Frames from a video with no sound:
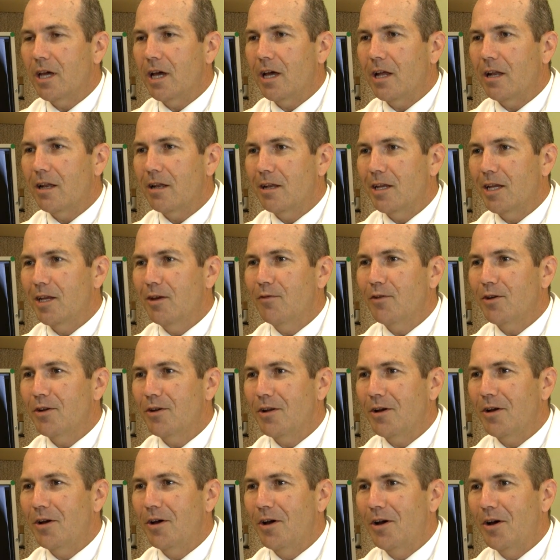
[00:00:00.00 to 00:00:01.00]
that.
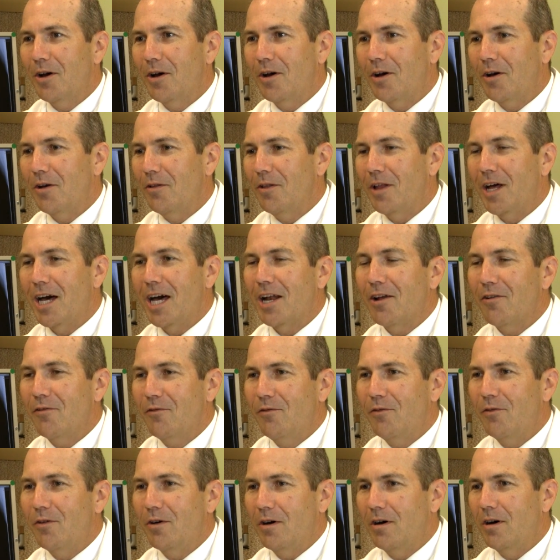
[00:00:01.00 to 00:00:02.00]
Even uh, a lot
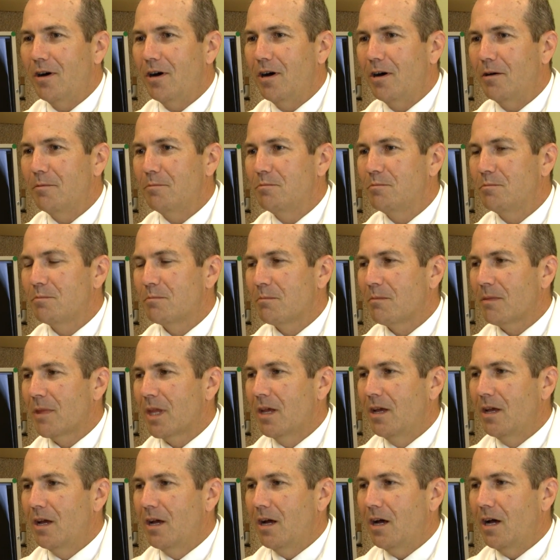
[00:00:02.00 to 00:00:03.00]
of um,
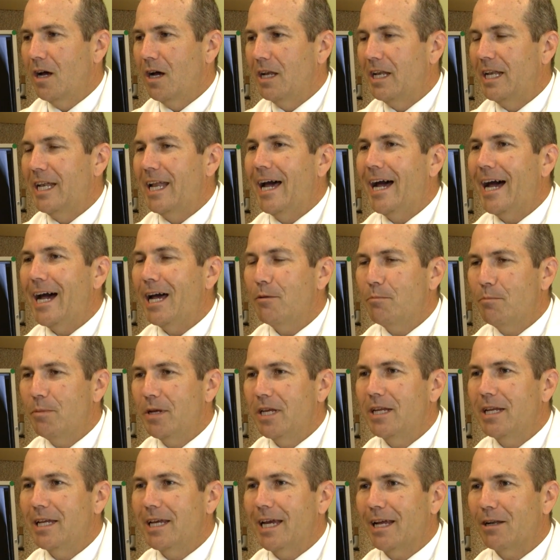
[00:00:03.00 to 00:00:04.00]
uh,
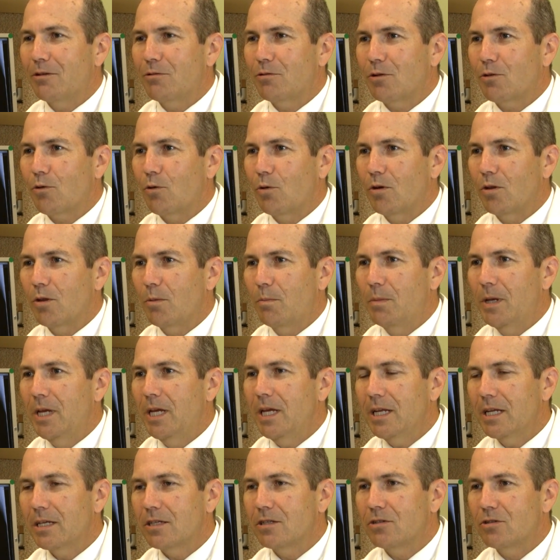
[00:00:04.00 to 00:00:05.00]
non-pediatric
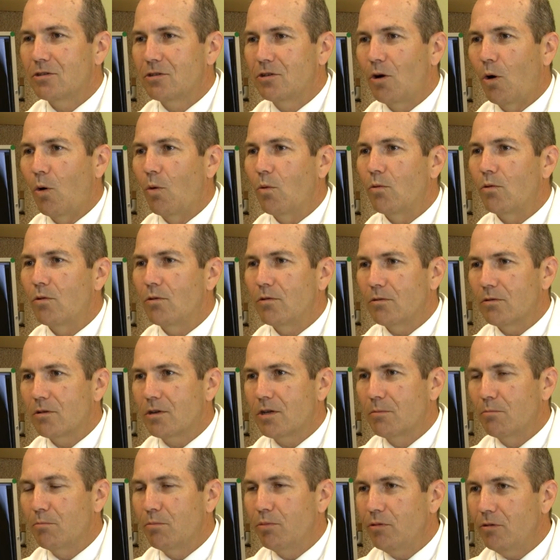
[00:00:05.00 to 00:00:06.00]
orthopedists don't
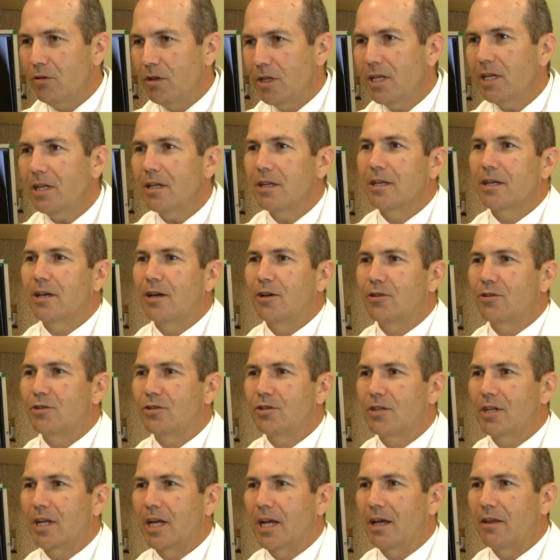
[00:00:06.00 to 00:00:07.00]
completely
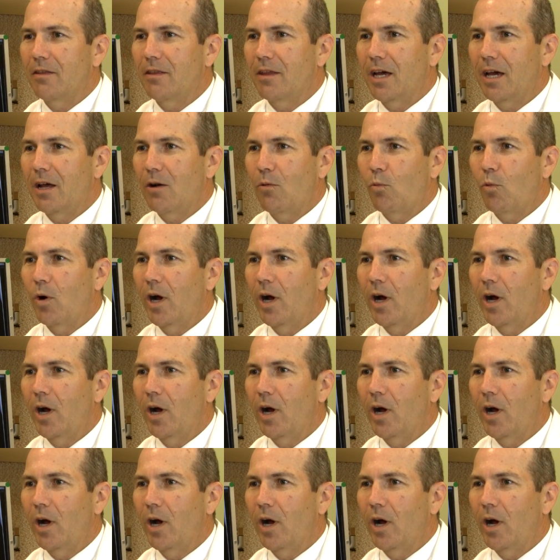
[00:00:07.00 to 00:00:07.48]
understand that